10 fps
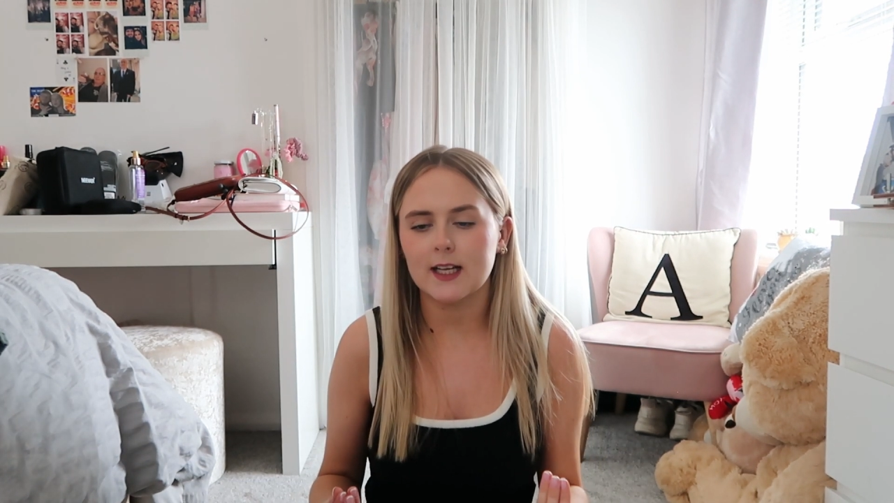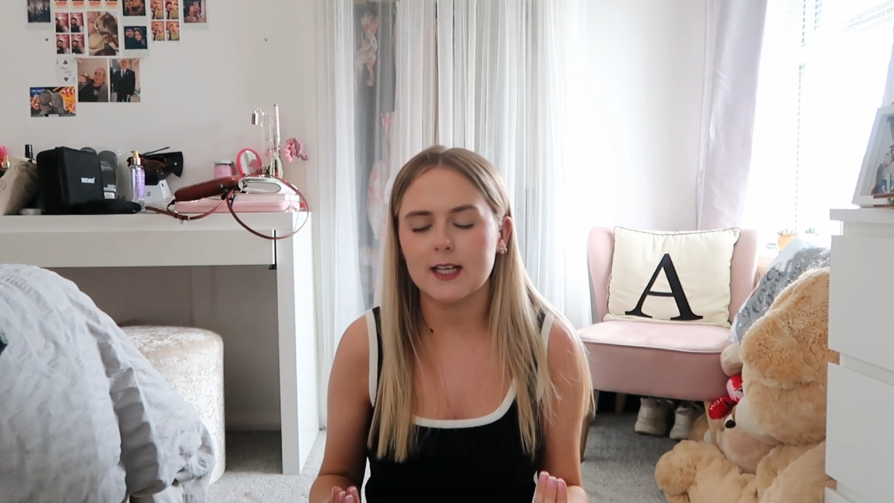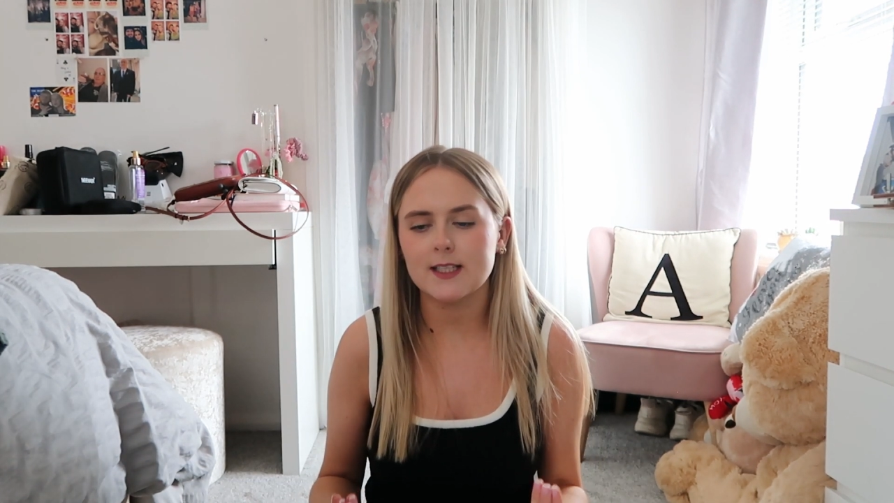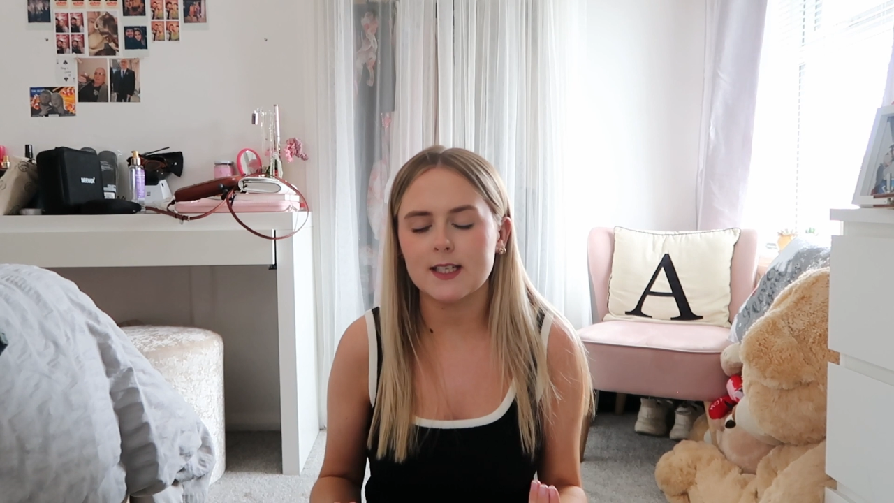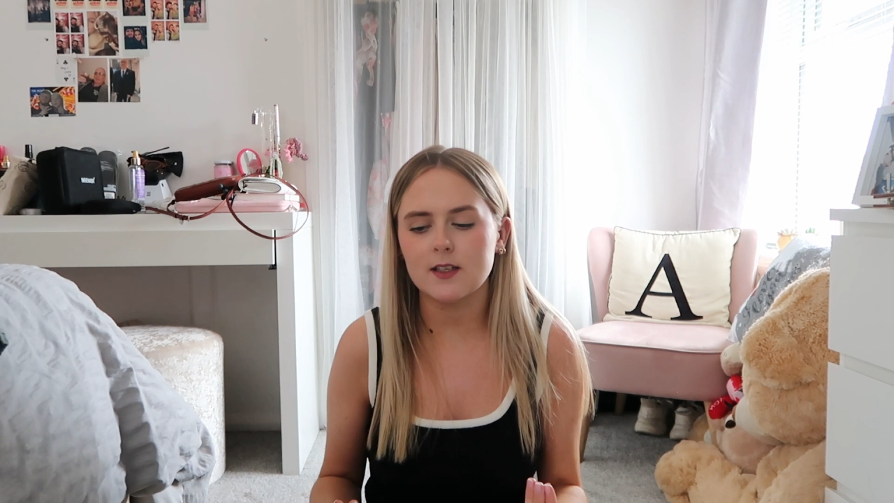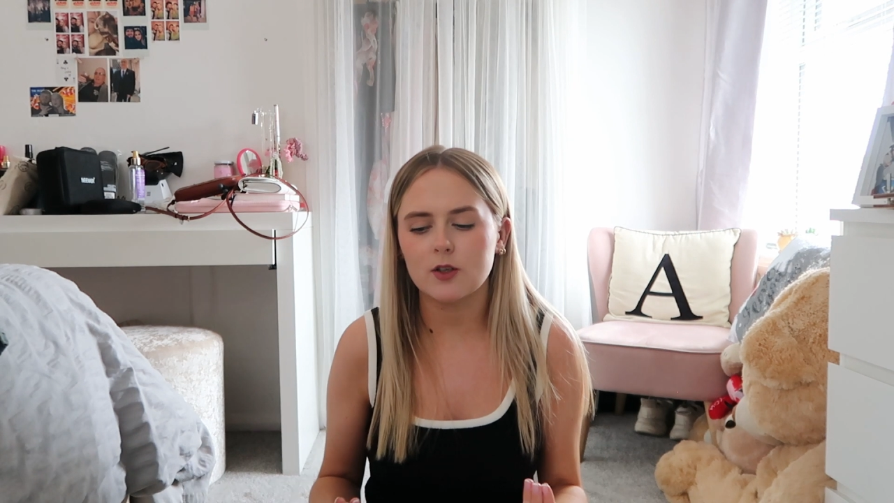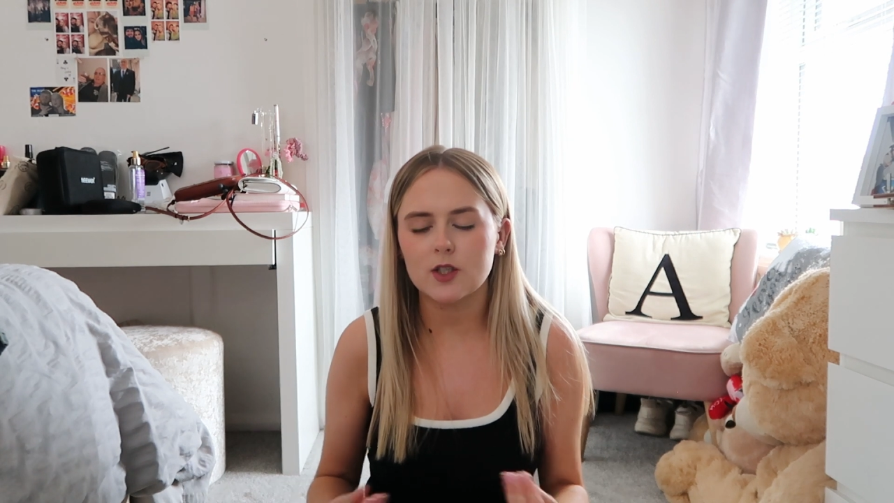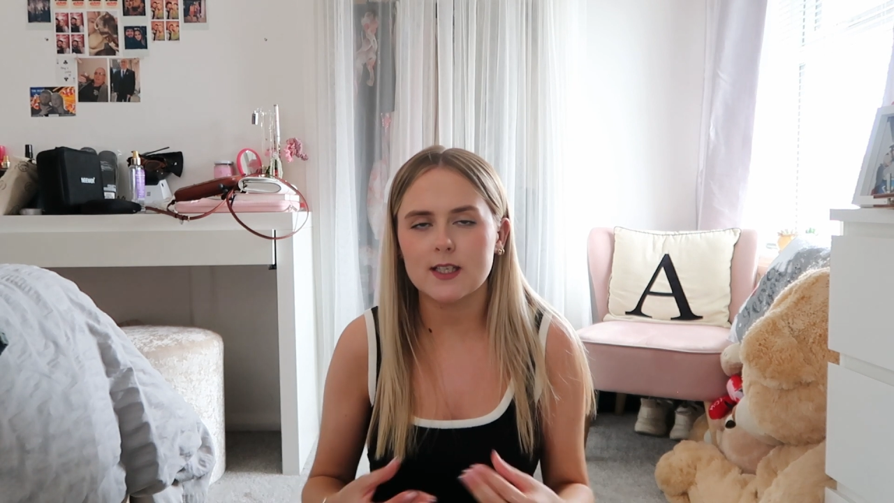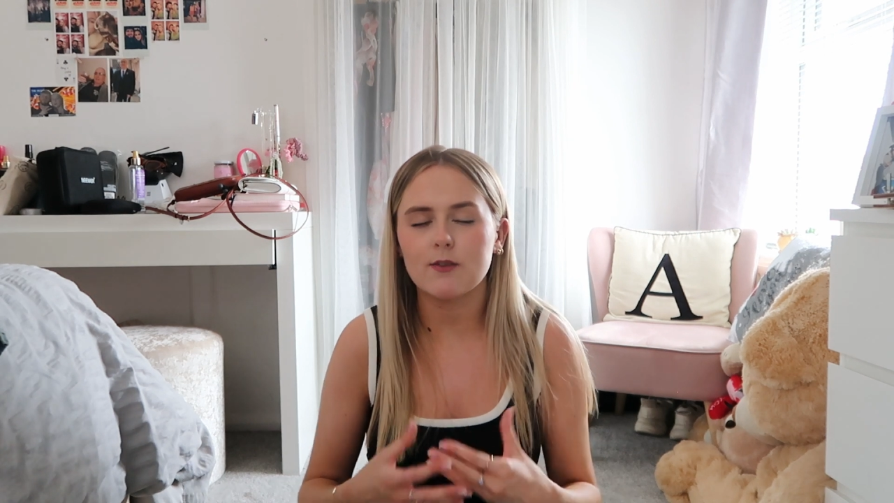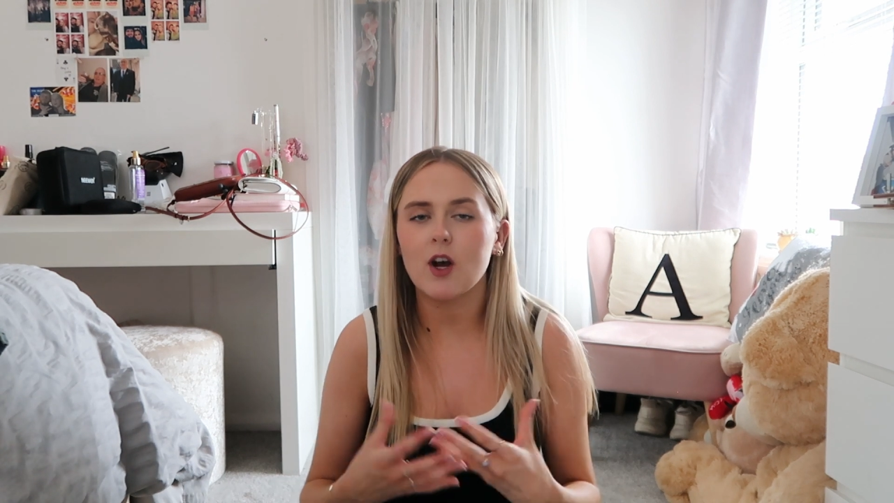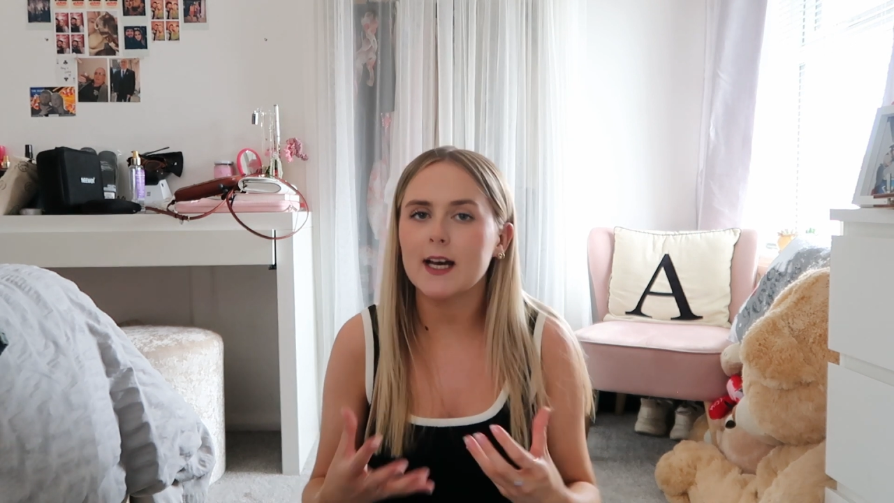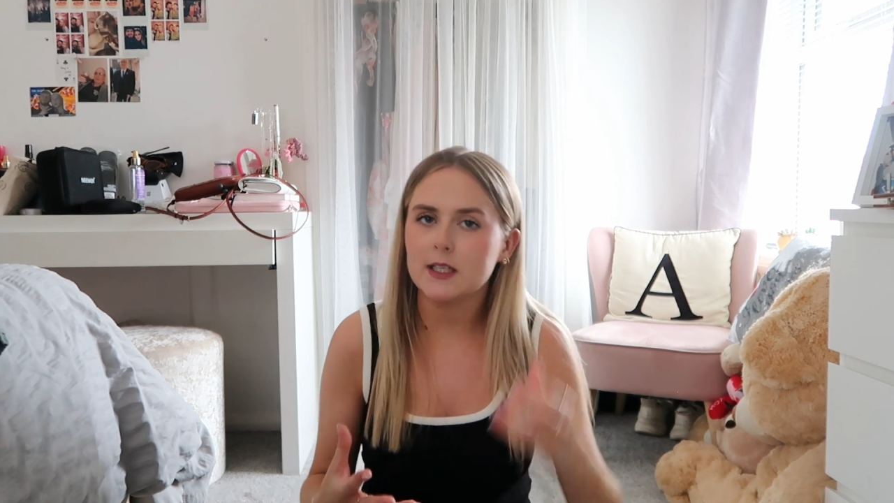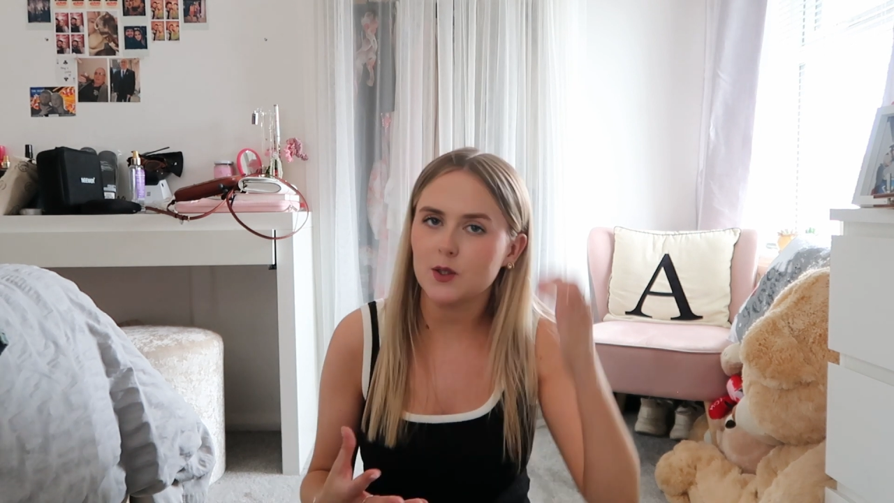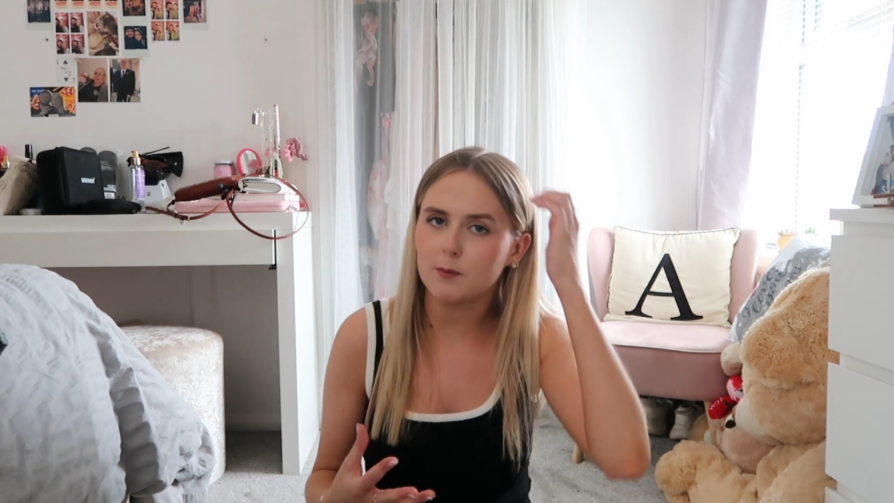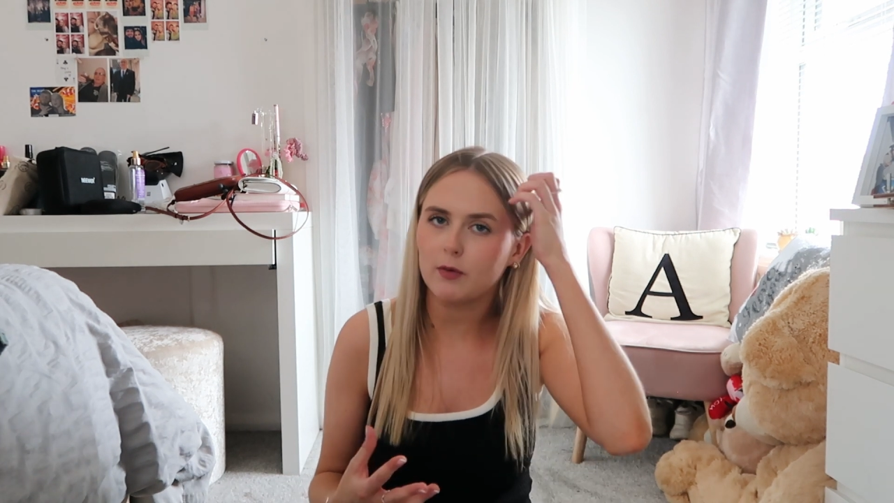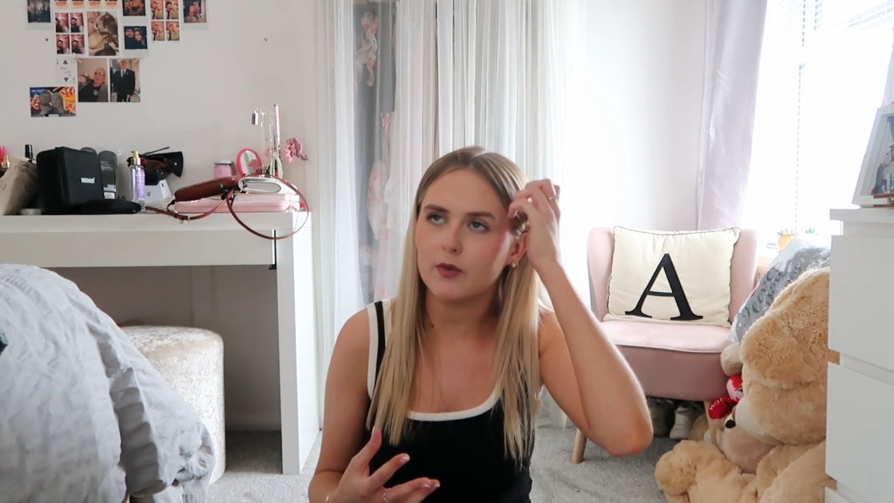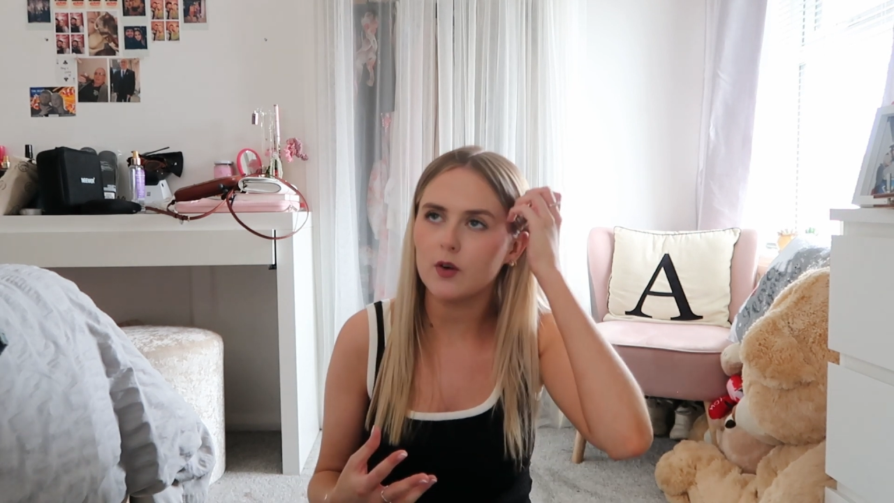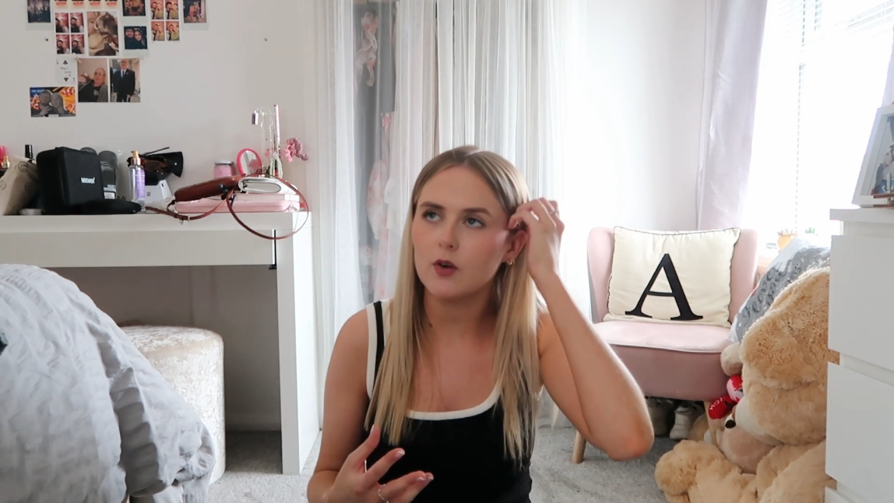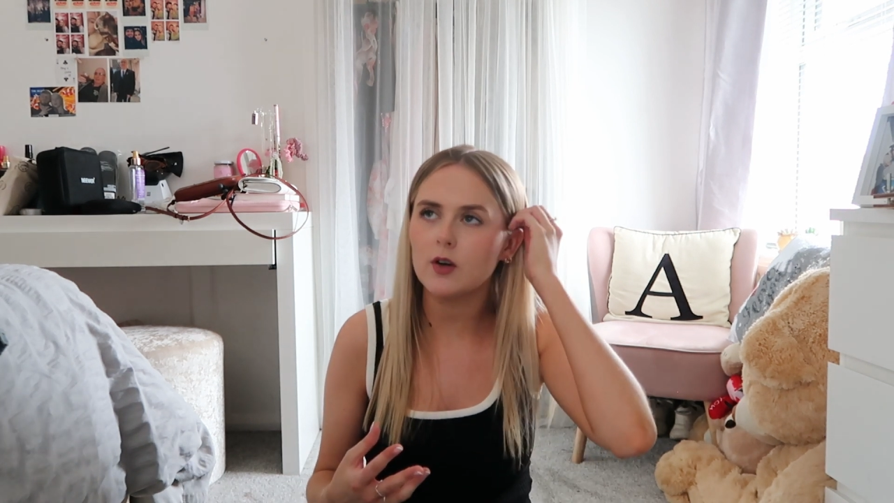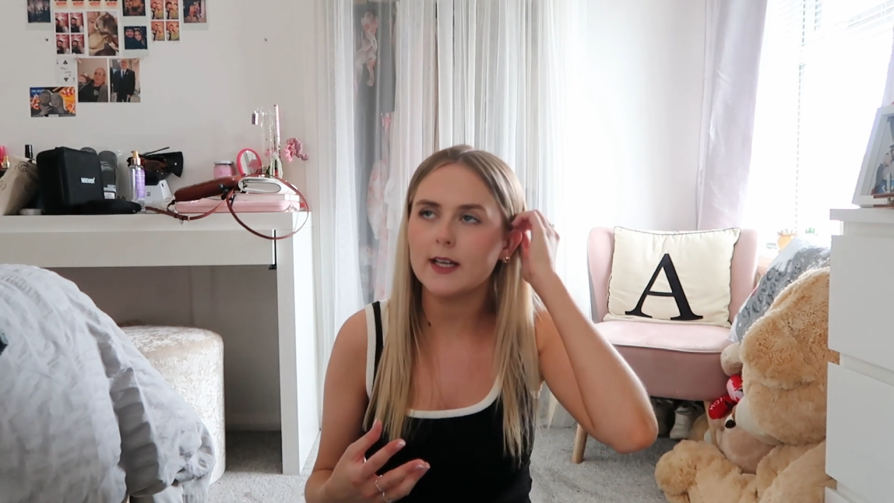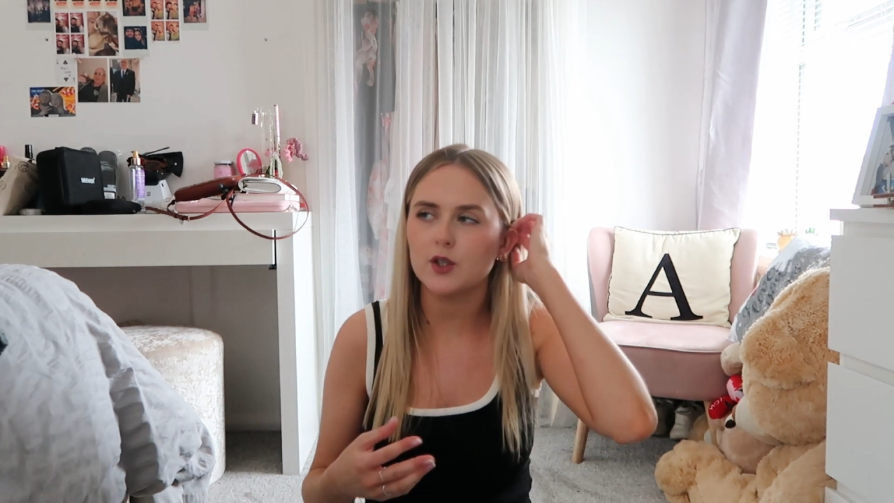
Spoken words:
Like, I didn't, because I've not had it done before,